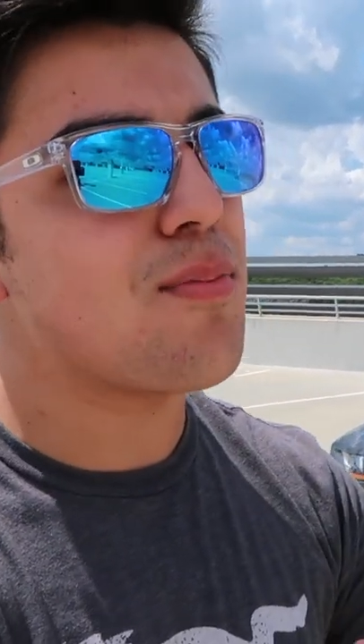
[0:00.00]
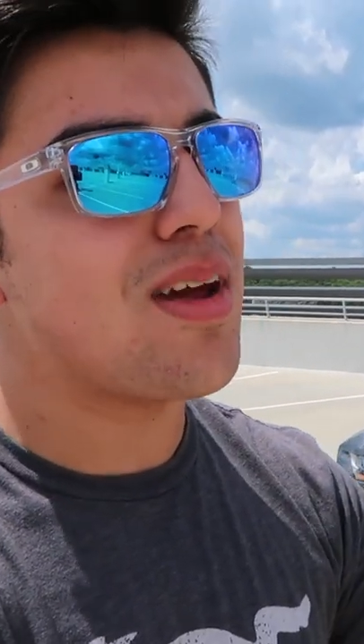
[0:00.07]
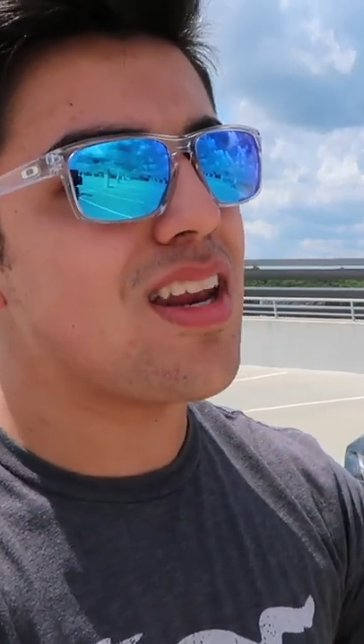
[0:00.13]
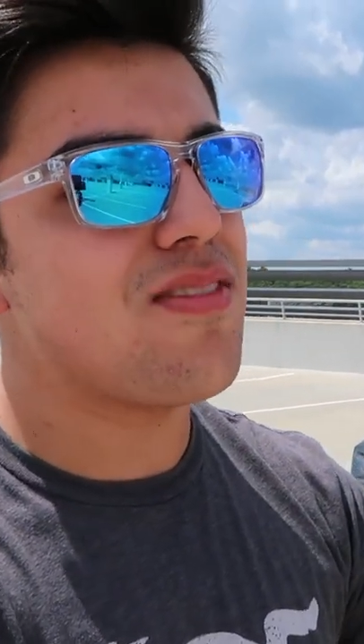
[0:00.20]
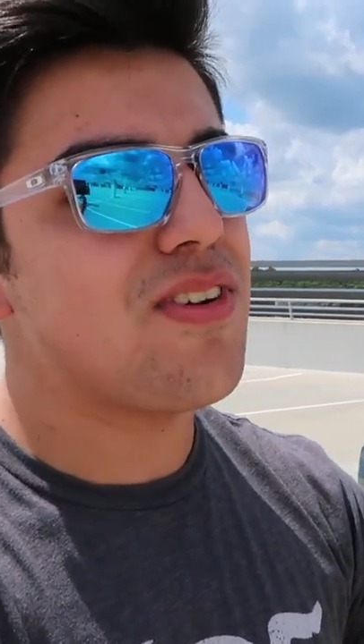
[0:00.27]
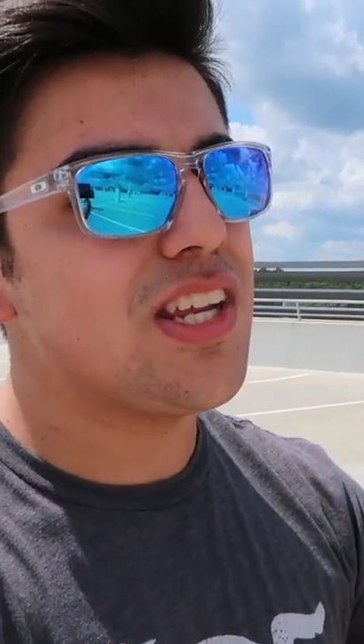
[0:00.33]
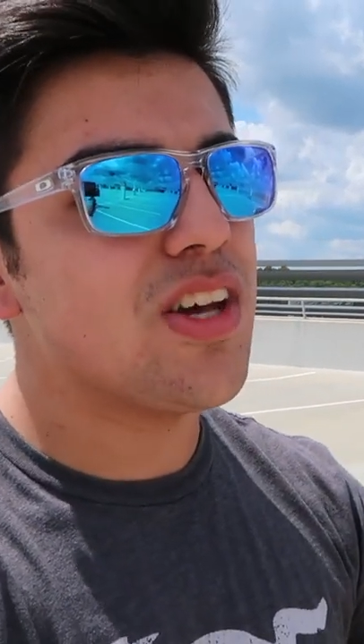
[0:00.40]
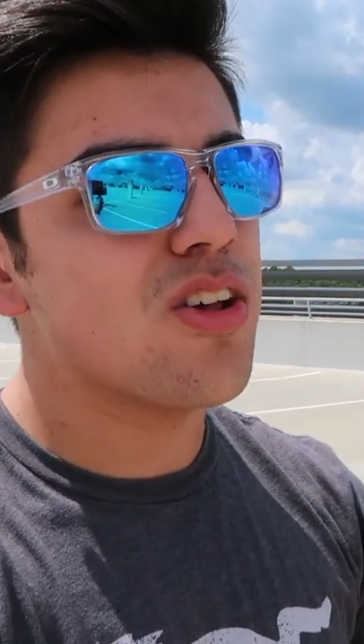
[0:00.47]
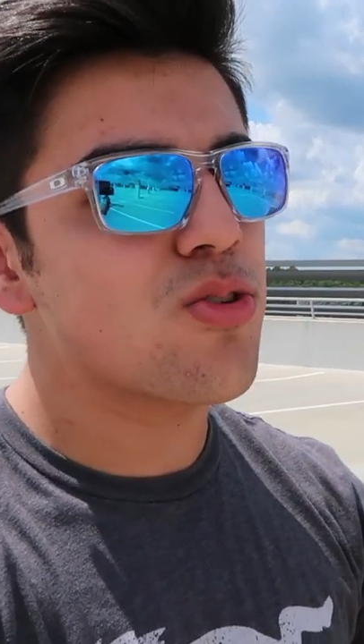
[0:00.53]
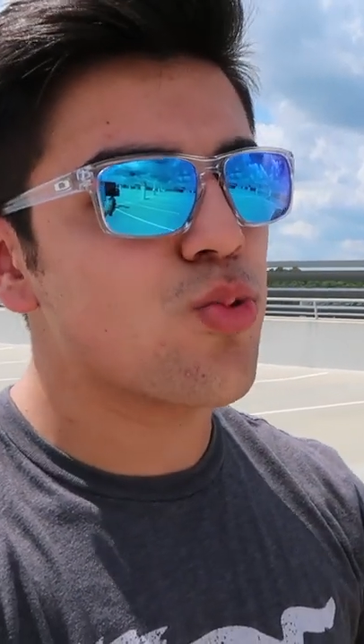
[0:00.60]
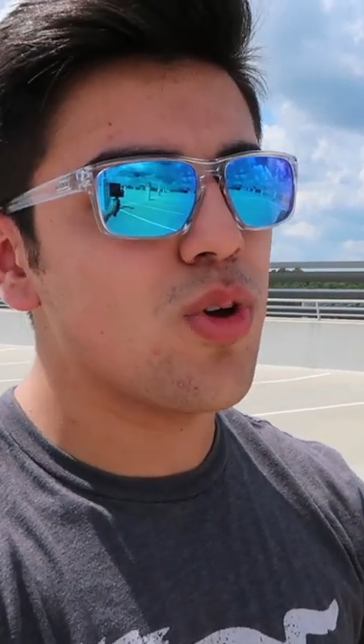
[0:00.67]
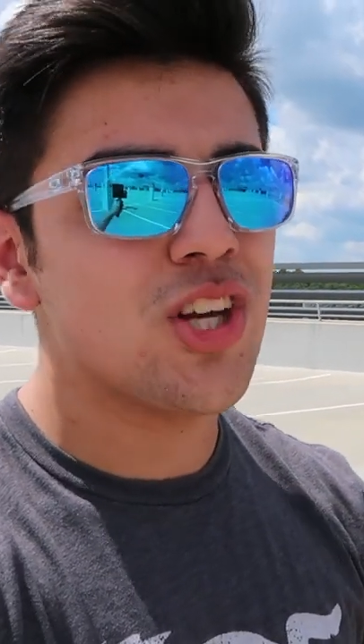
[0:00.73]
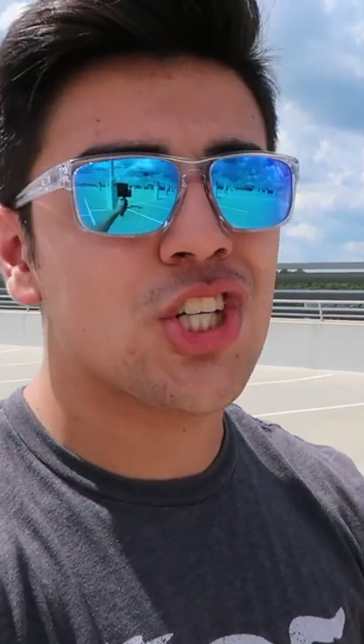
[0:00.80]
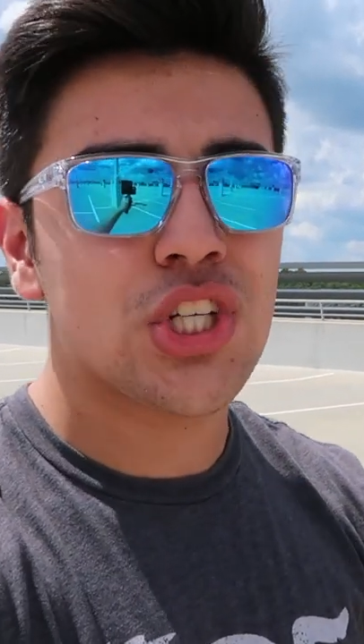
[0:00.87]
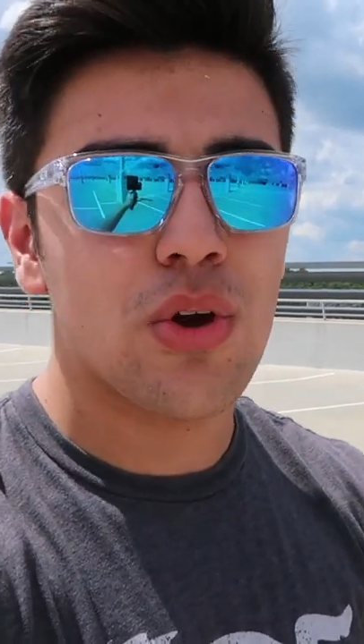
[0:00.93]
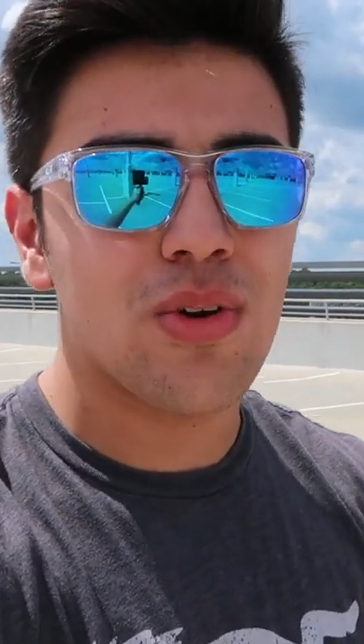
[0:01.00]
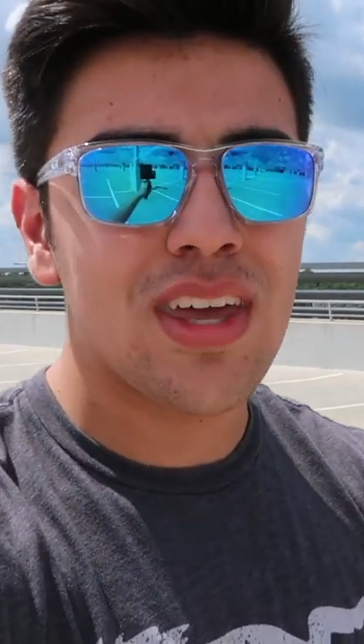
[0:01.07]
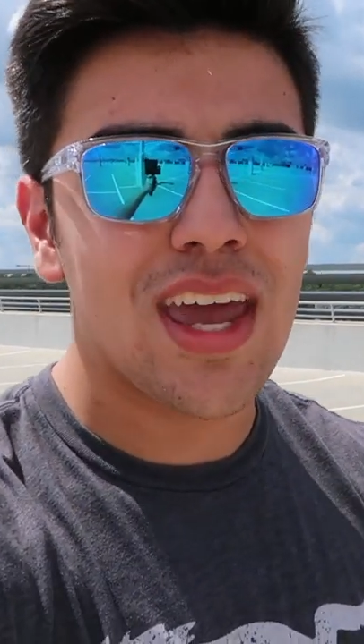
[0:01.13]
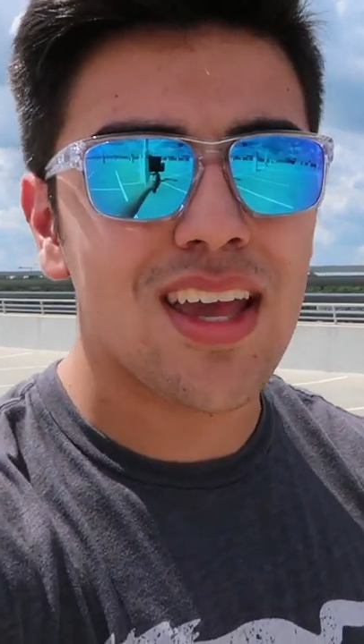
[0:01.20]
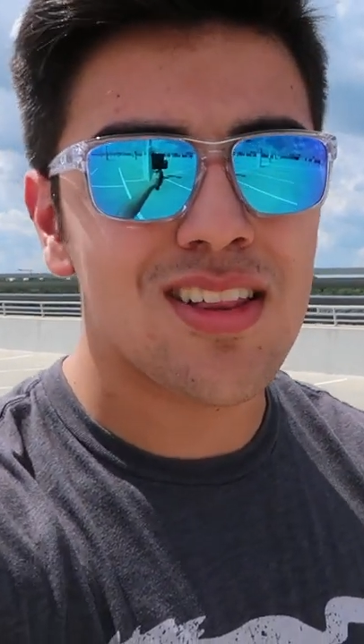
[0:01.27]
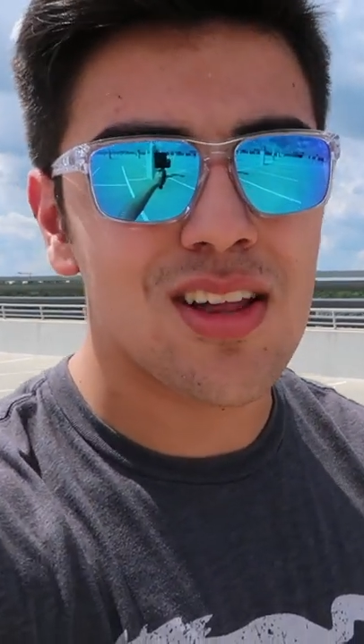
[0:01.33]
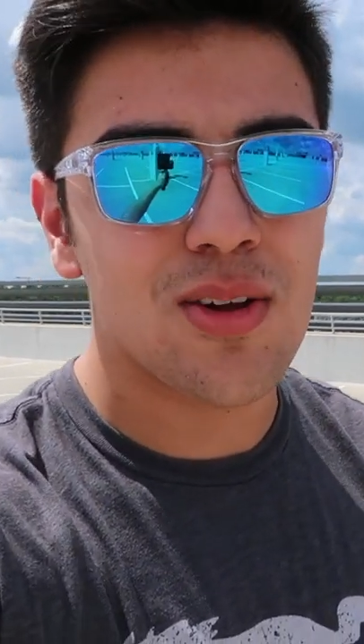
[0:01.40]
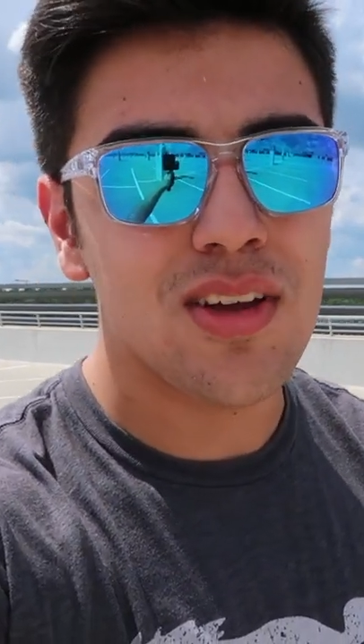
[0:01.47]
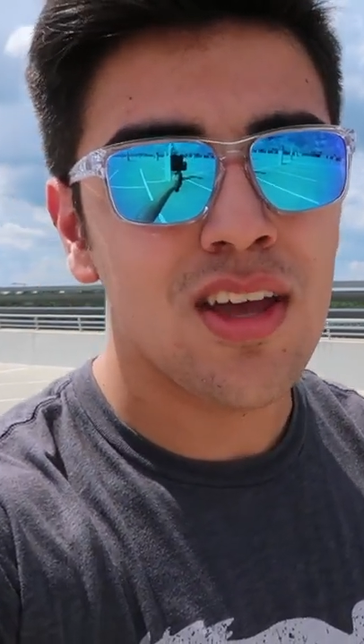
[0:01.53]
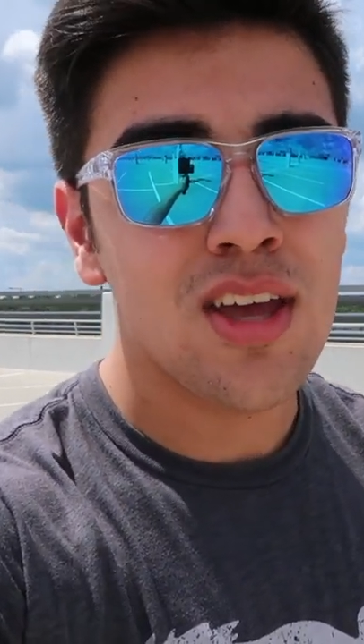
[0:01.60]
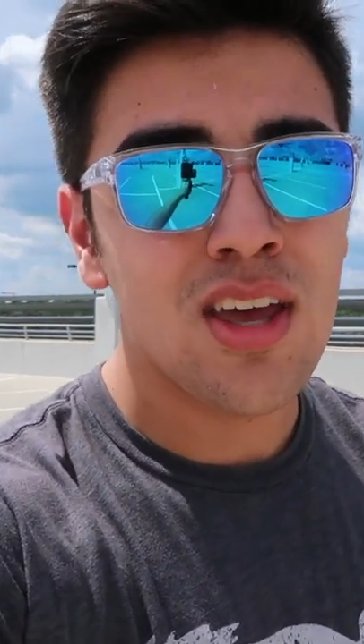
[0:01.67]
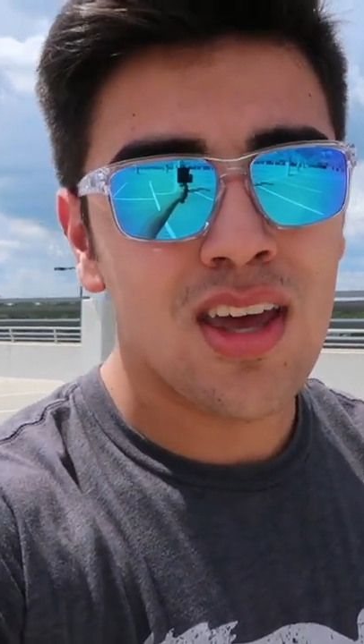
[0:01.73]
many videos really showcasing